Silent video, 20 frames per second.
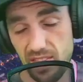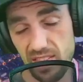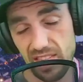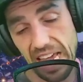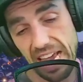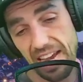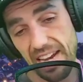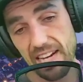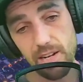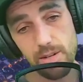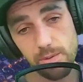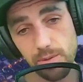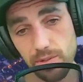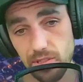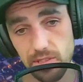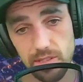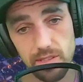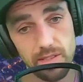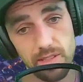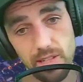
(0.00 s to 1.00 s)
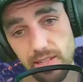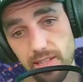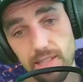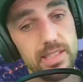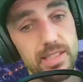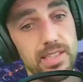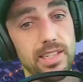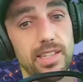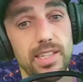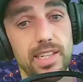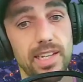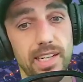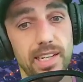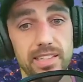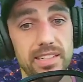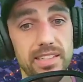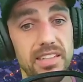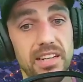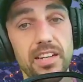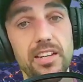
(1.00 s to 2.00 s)
ten ounces. Let's say he had
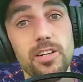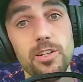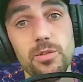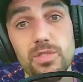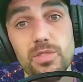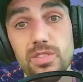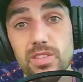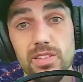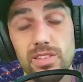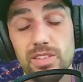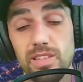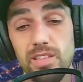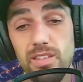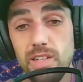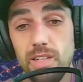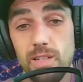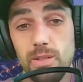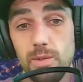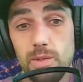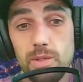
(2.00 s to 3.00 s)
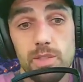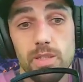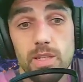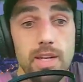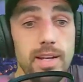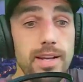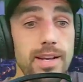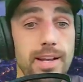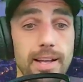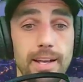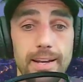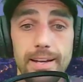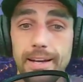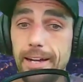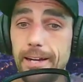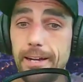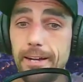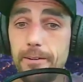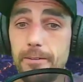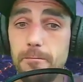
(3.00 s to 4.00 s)
ten ounces in his house.
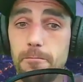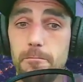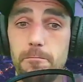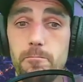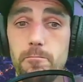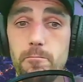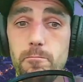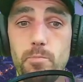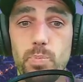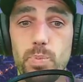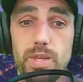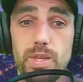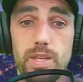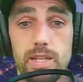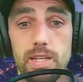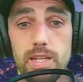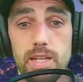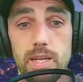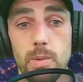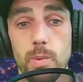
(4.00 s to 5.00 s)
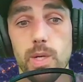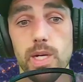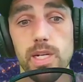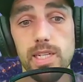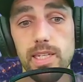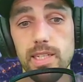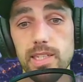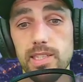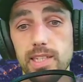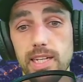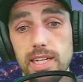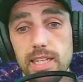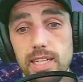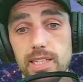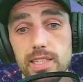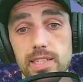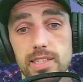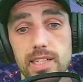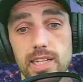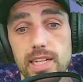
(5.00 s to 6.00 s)
Um, he, what he said is
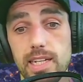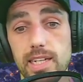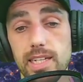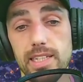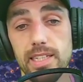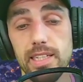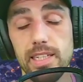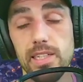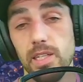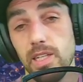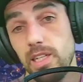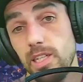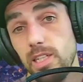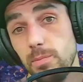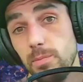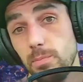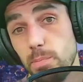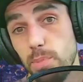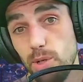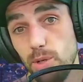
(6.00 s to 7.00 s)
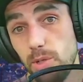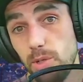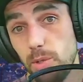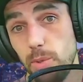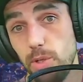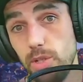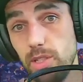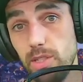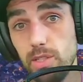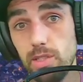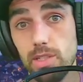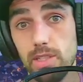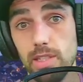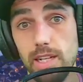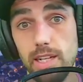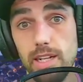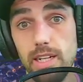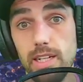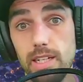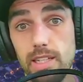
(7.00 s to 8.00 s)
uh, he he bulk buys.
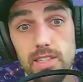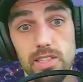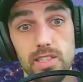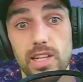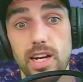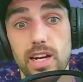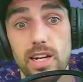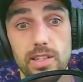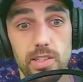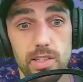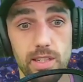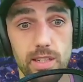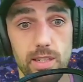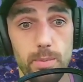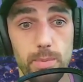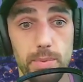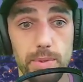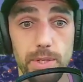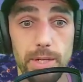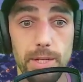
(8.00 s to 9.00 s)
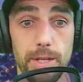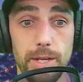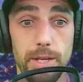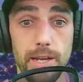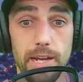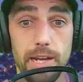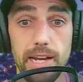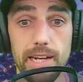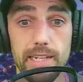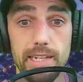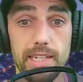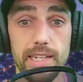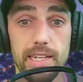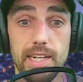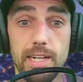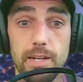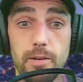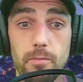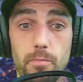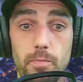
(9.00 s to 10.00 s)
He stocks it up, and uh,
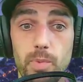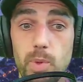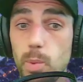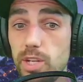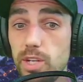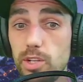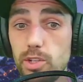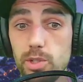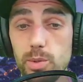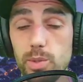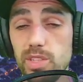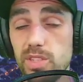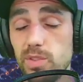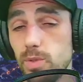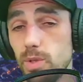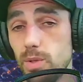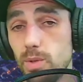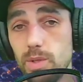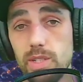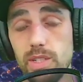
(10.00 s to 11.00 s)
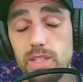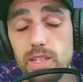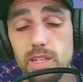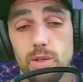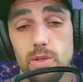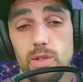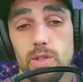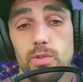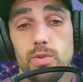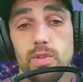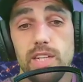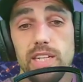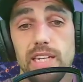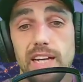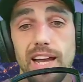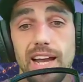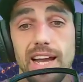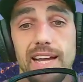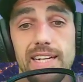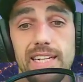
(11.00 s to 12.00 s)
they went through his phone. They couldn't find
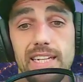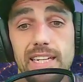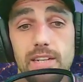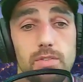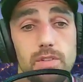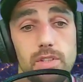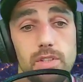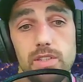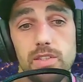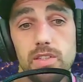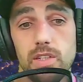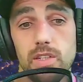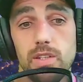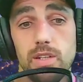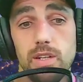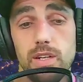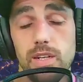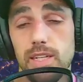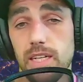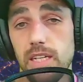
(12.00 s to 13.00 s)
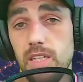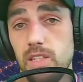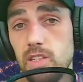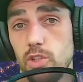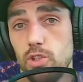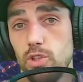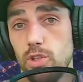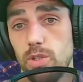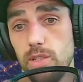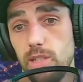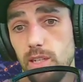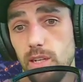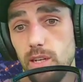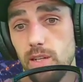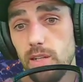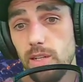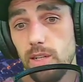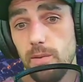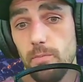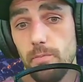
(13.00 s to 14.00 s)
any evidence at all that he's a drug
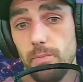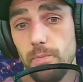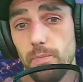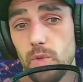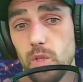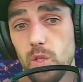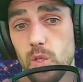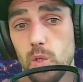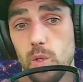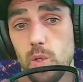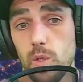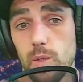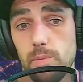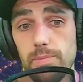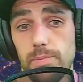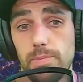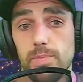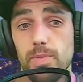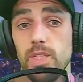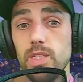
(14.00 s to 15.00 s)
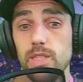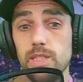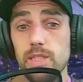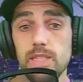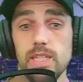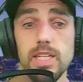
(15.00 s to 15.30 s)
dealer. So you know.